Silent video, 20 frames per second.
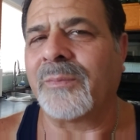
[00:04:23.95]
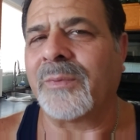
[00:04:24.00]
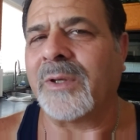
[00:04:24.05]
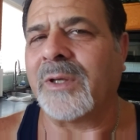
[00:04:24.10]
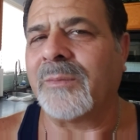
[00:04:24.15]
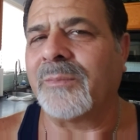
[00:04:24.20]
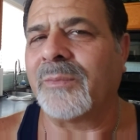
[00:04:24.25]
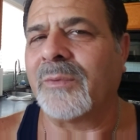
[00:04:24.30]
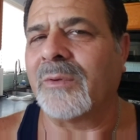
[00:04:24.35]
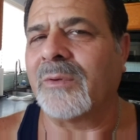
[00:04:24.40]

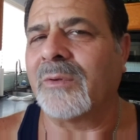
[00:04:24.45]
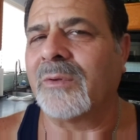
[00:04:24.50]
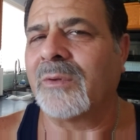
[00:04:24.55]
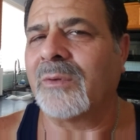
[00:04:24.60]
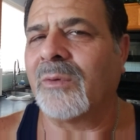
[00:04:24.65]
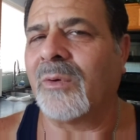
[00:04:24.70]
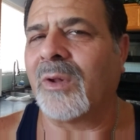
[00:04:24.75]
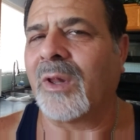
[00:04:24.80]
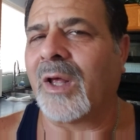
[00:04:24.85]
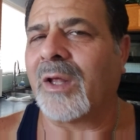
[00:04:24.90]
people,
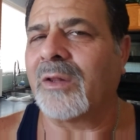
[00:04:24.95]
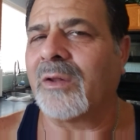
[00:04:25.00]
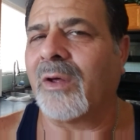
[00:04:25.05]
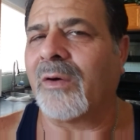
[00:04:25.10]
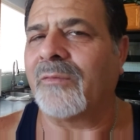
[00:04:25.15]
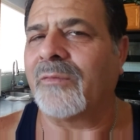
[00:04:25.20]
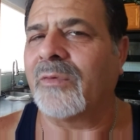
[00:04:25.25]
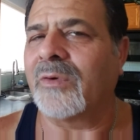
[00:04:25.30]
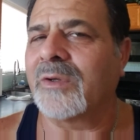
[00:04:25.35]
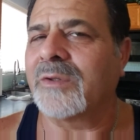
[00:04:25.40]
all our
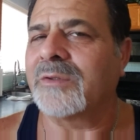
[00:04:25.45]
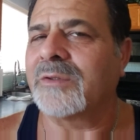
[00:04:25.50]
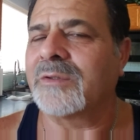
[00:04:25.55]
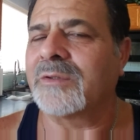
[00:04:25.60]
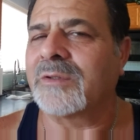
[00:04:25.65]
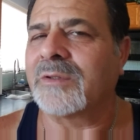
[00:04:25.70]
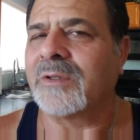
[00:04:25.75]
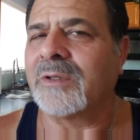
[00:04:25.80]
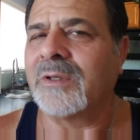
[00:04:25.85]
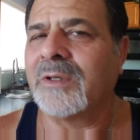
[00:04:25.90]
loved
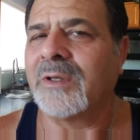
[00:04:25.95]
ones